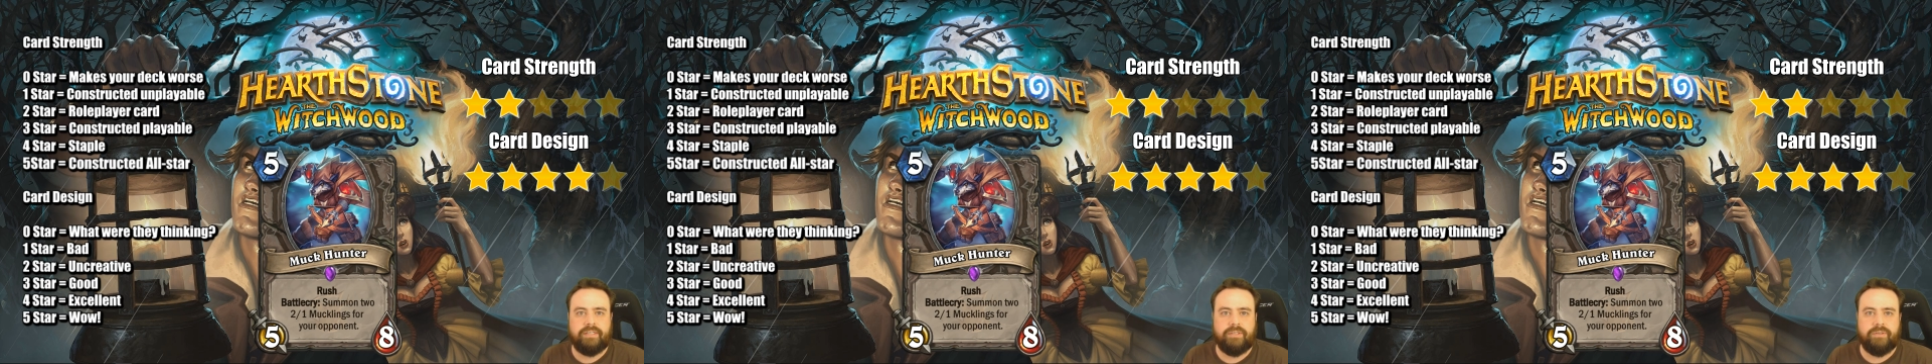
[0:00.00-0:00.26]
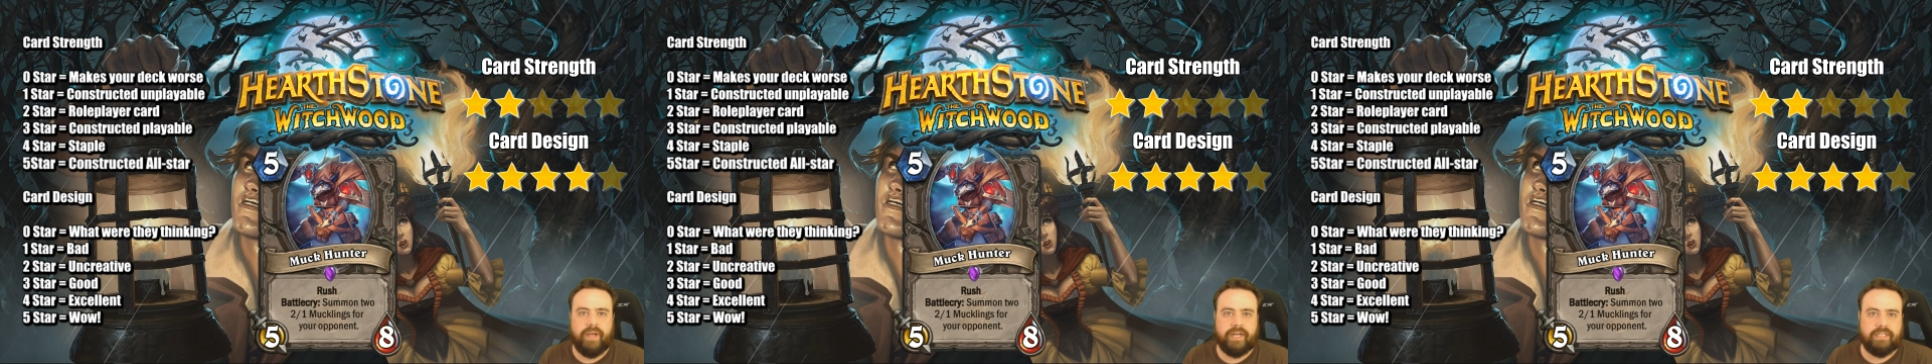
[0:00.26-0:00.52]

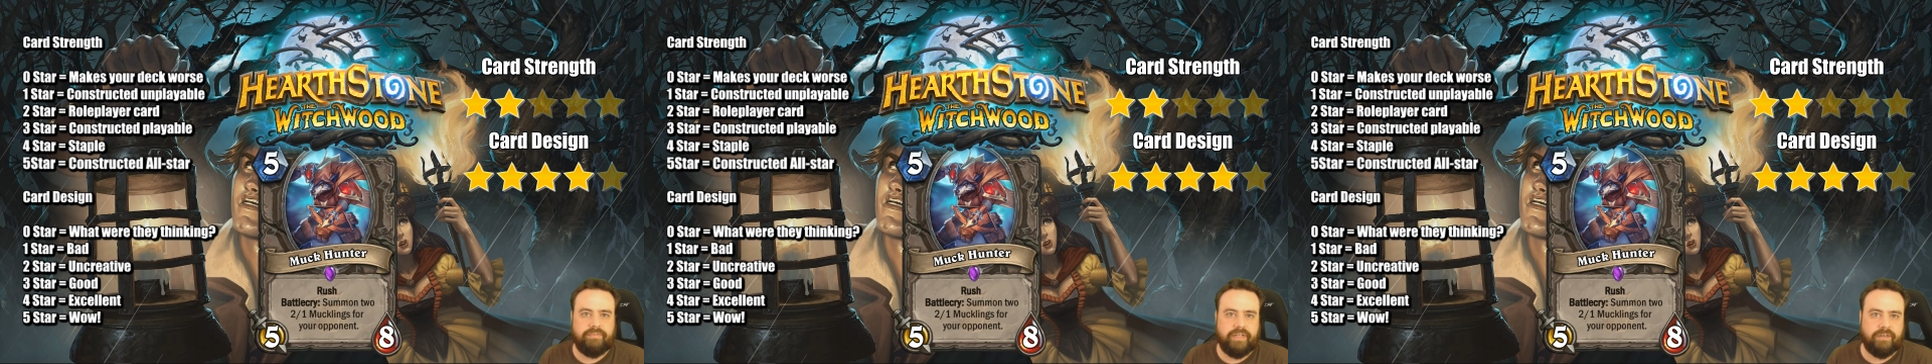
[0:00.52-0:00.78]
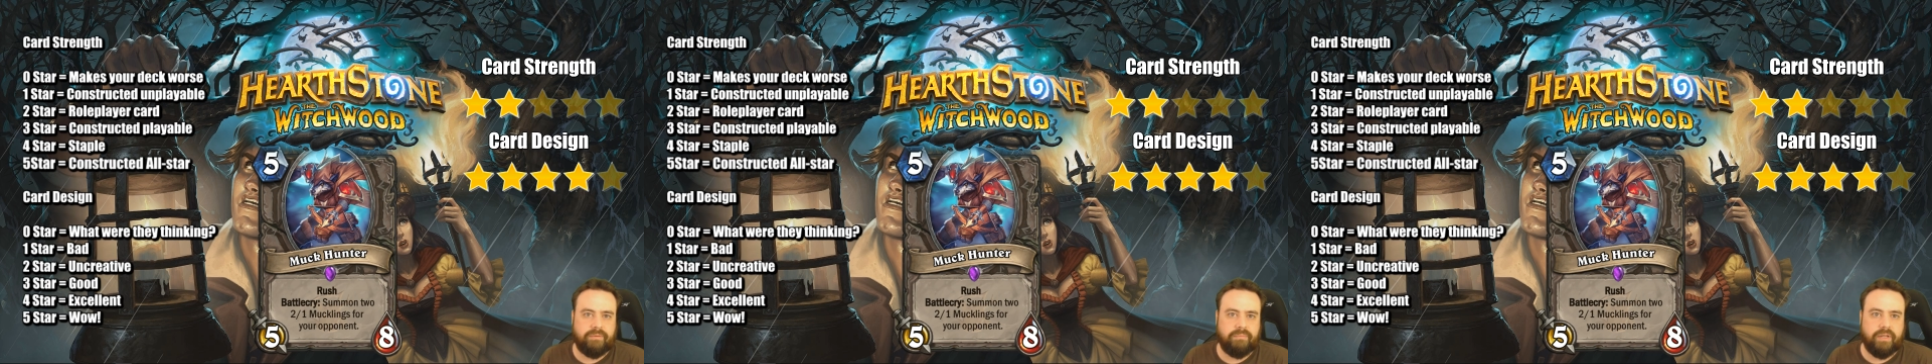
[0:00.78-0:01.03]
you activate
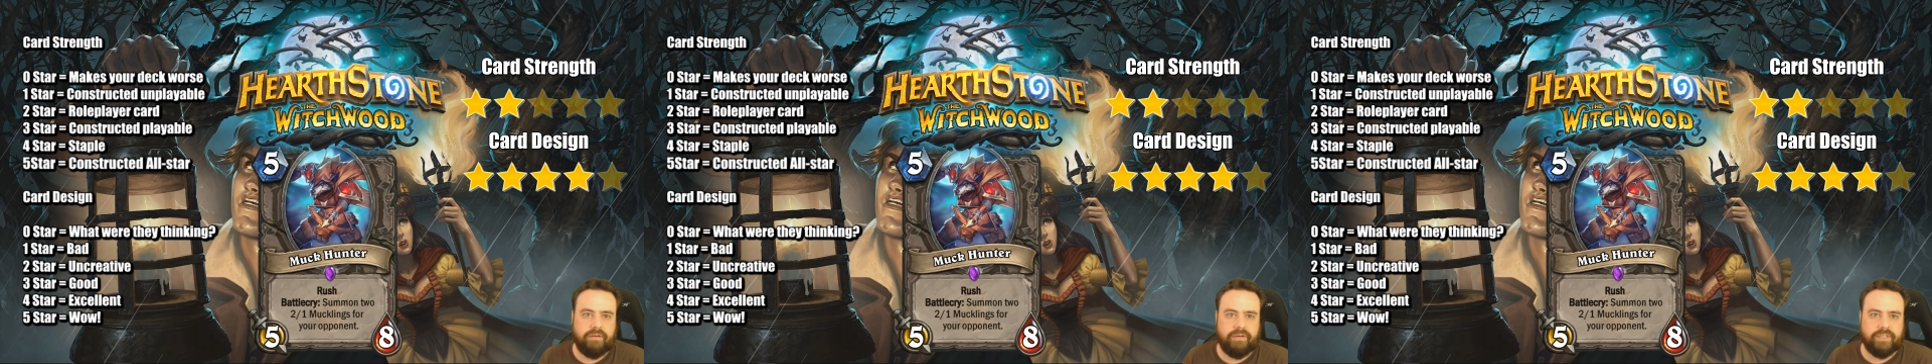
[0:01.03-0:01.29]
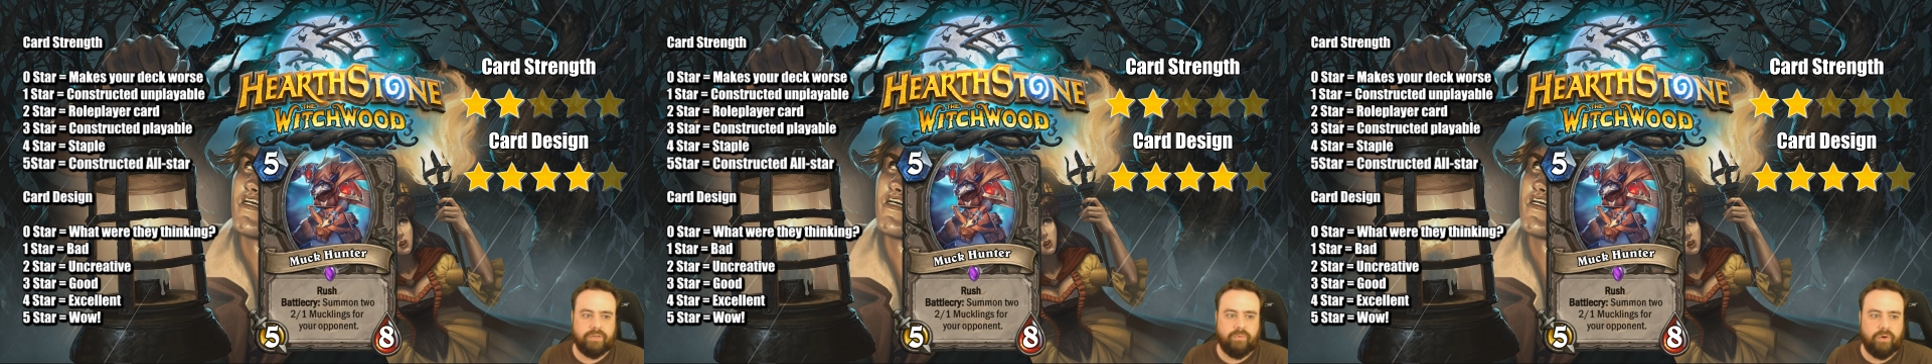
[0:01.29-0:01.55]
your Blood
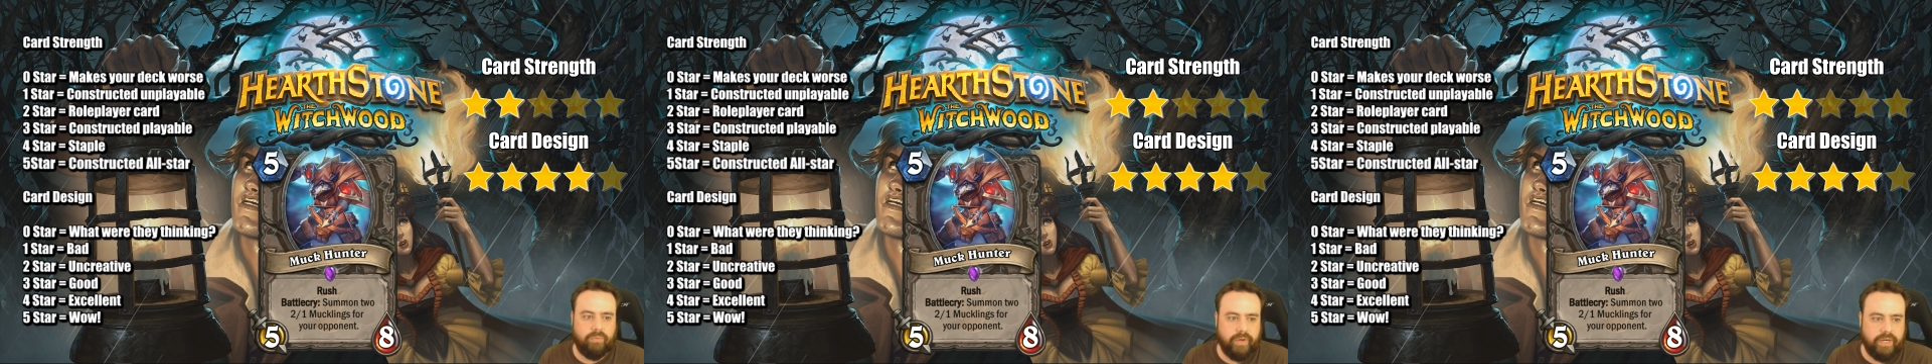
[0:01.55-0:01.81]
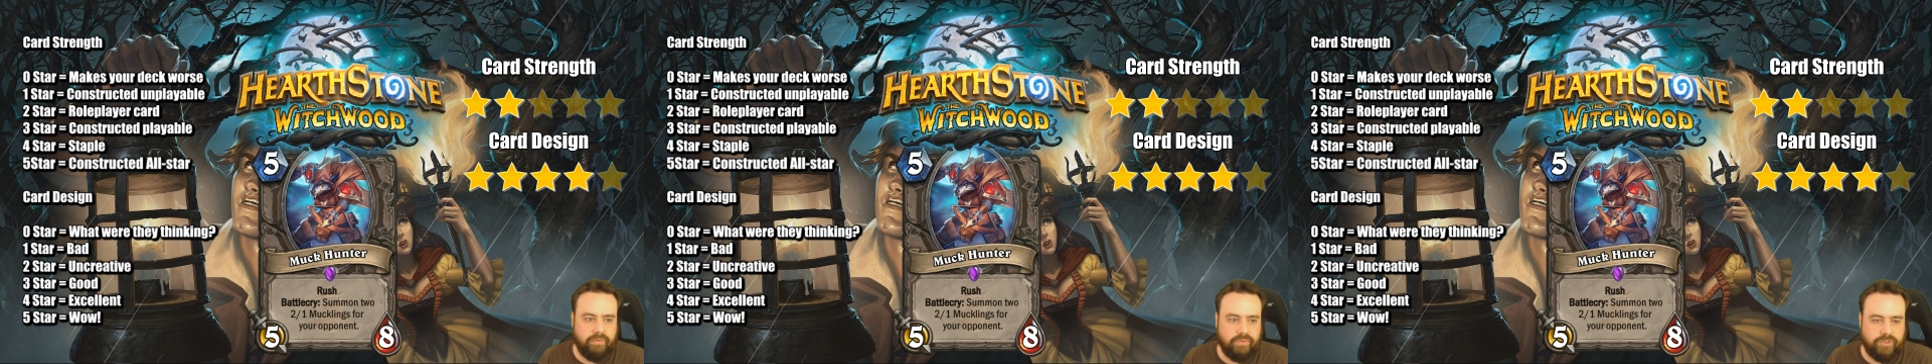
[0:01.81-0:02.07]
Razor
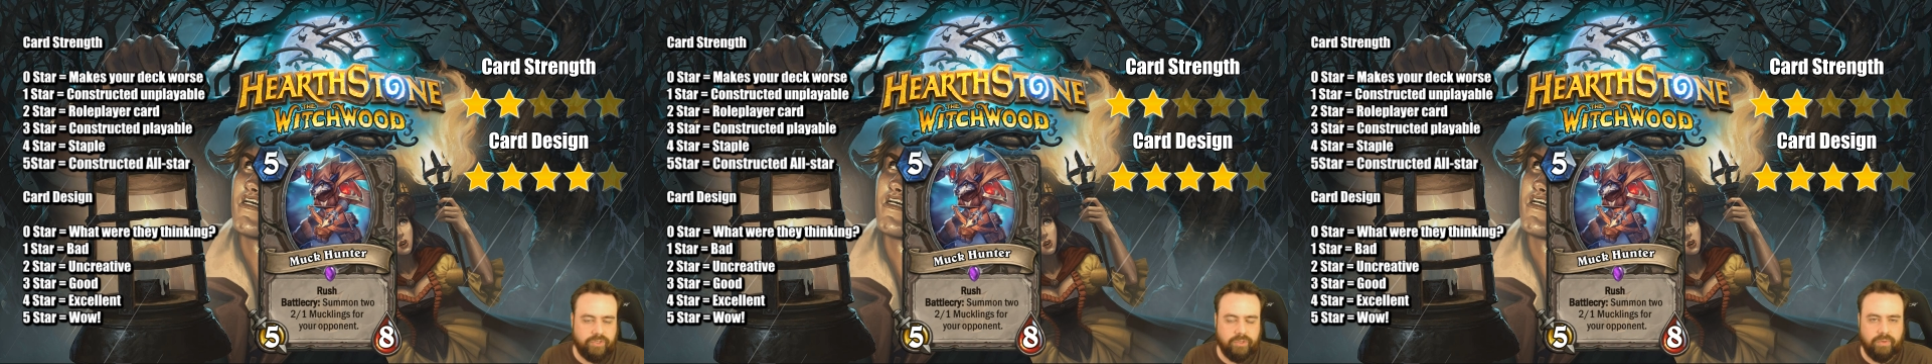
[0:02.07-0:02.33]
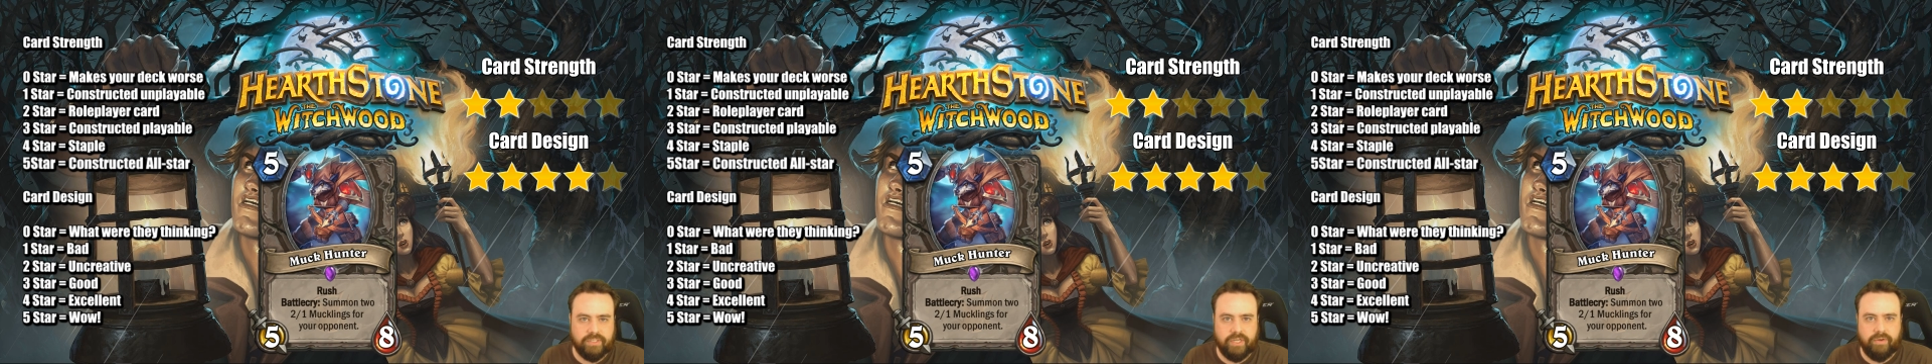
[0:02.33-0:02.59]
Whirlwind, the
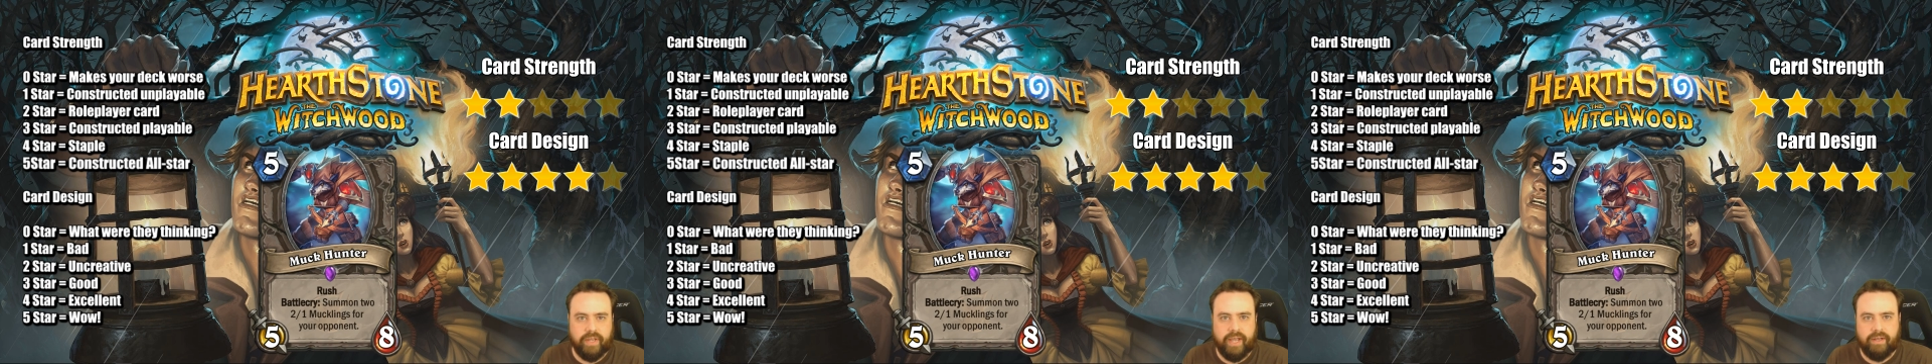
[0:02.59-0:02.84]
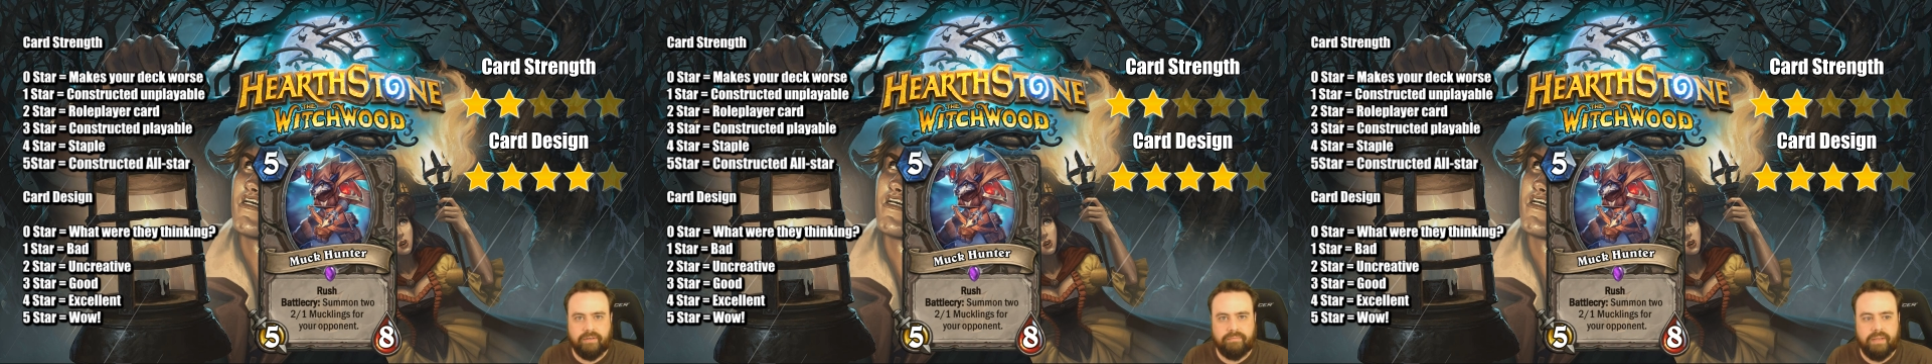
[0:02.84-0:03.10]
2/1s go down.